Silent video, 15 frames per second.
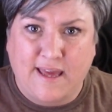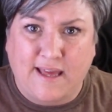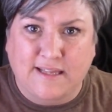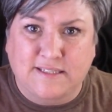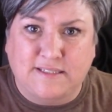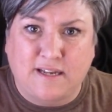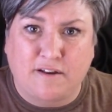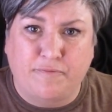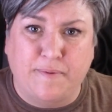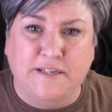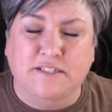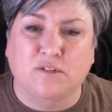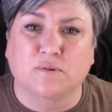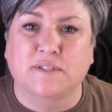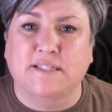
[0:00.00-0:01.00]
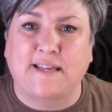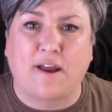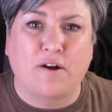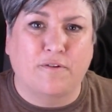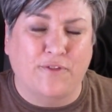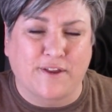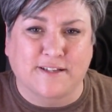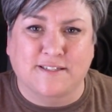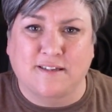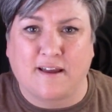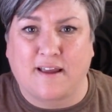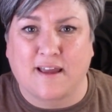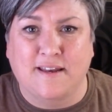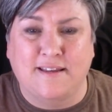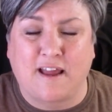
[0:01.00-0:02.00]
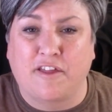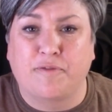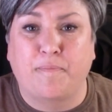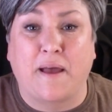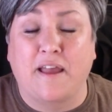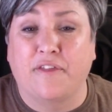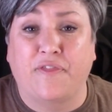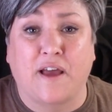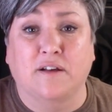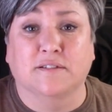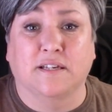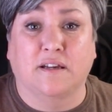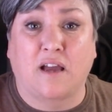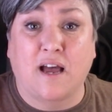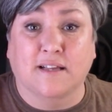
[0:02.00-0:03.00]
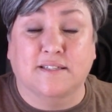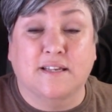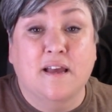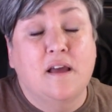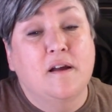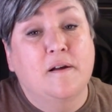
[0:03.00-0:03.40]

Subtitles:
instead of being so scared that it's like a death by a thousand cuts.